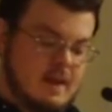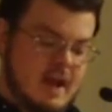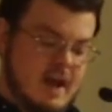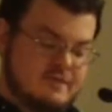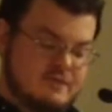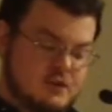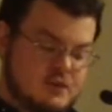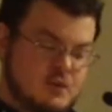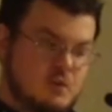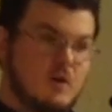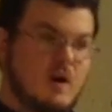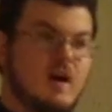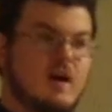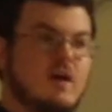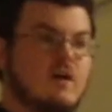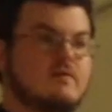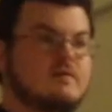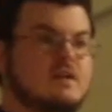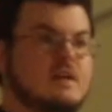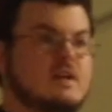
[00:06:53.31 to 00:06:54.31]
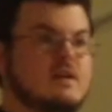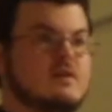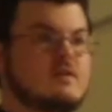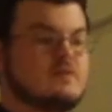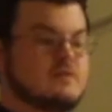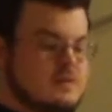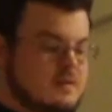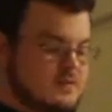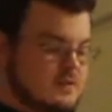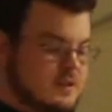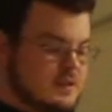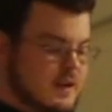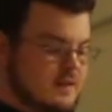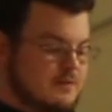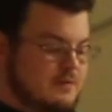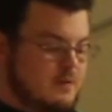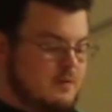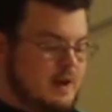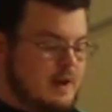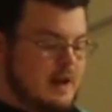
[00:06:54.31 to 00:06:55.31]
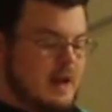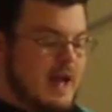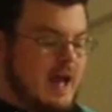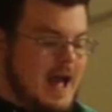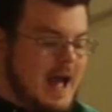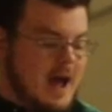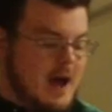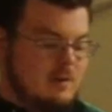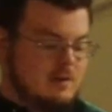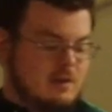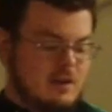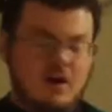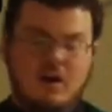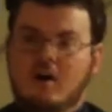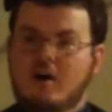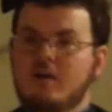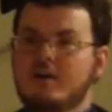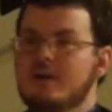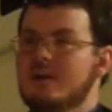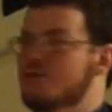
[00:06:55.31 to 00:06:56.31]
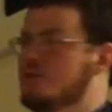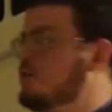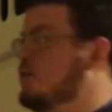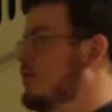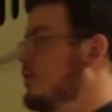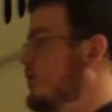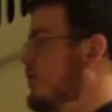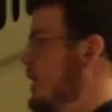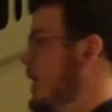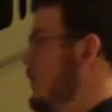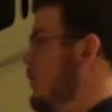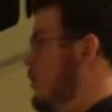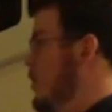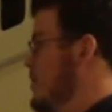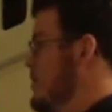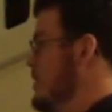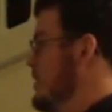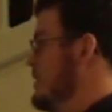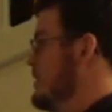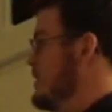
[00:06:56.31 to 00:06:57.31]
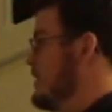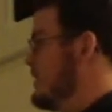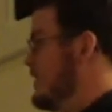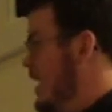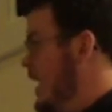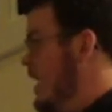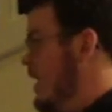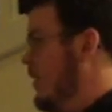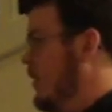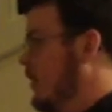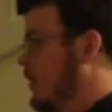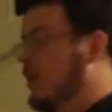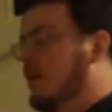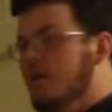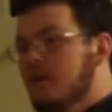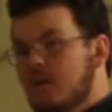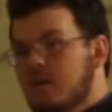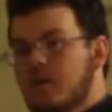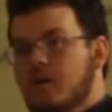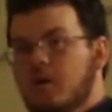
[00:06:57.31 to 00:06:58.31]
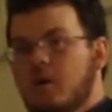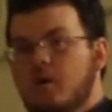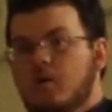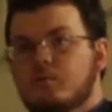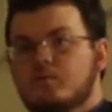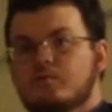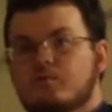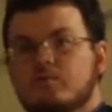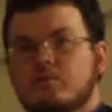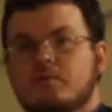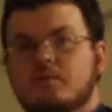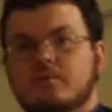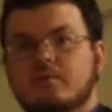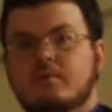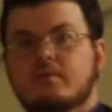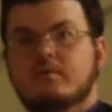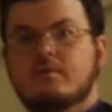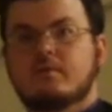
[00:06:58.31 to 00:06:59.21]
after 12 years of suffering, how long it took that woman to tell the whole truth.